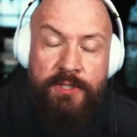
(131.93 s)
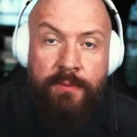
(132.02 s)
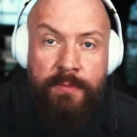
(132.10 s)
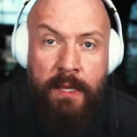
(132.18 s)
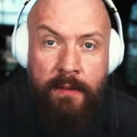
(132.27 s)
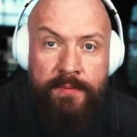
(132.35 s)

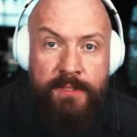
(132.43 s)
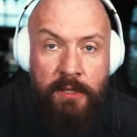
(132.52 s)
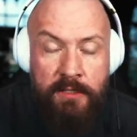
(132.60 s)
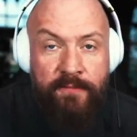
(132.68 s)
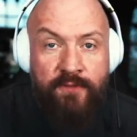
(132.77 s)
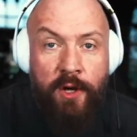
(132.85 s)
Sometimes
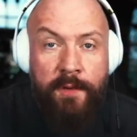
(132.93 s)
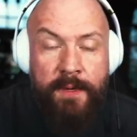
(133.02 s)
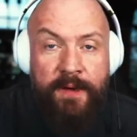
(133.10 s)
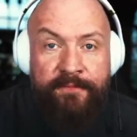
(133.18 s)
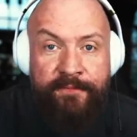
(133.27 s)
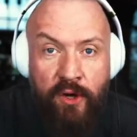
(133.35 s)
you've got to be
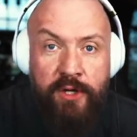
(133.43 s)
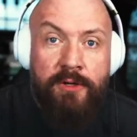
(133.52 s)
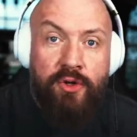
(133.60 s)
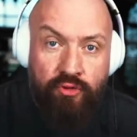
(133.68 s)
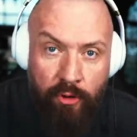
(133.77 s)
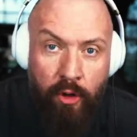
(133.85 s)
a
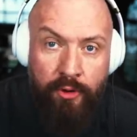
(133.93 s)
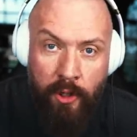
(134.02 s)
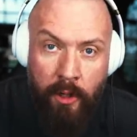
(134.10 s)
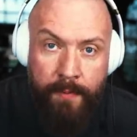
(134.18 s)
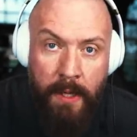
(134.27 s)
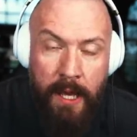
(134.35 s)
fucking
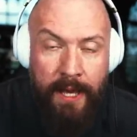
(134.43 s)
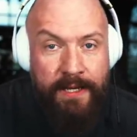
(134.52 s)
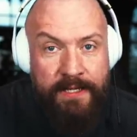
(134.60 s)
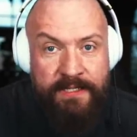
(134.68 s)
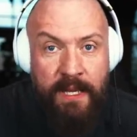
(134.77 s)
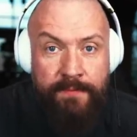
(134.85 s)
grown-up and
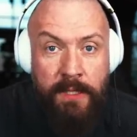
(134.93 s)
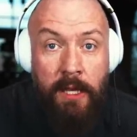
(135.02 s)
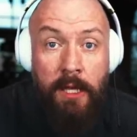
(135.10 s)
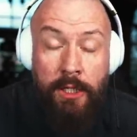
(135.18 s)
accept that